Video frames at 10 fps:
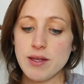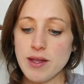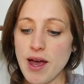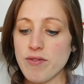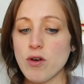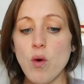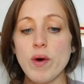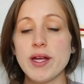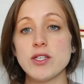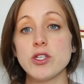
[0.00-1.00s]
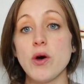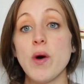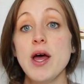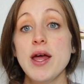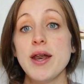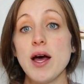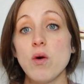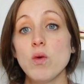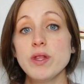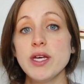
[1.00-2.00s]
they have the coins, so not
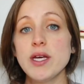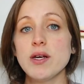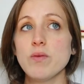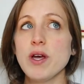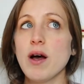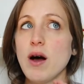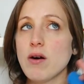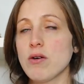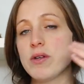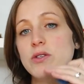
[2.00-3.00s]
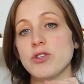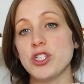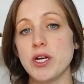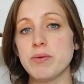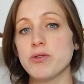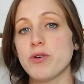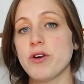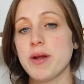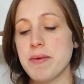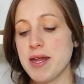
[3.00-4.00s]
only, I'll go into a shape
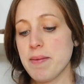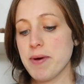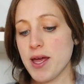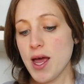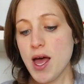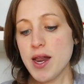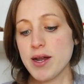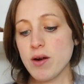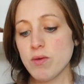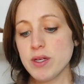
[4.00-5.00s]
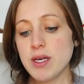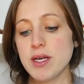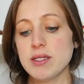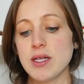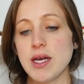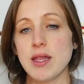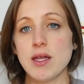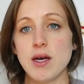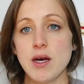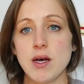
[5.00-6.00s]
sorter in a minute, but not only is it like
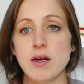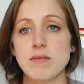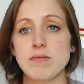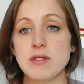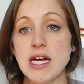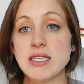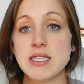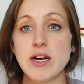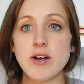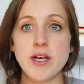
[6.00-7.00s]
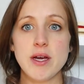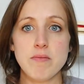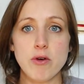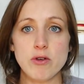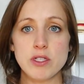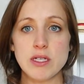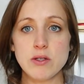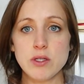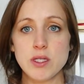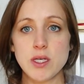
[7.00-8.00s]
the dexterity and motor
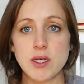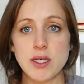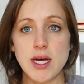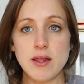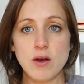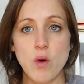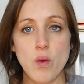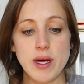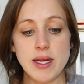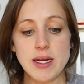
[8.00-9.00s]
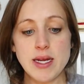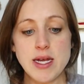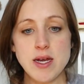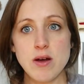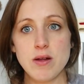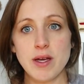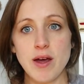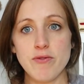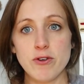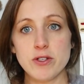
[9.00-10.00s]
skills to get the coin in here, like
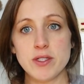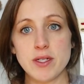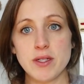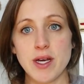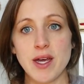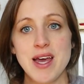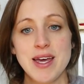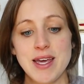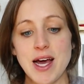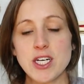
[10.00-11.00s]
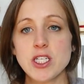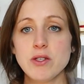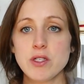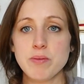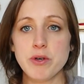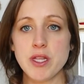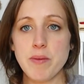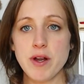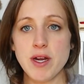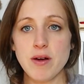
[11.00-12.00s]
at first they're like, he actually used to put them
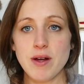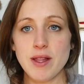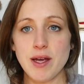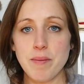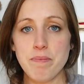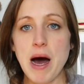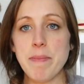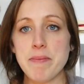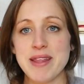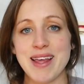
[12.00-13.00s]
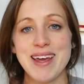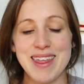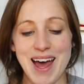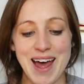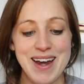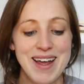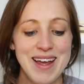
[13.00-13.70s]
on here and like pop them in like that,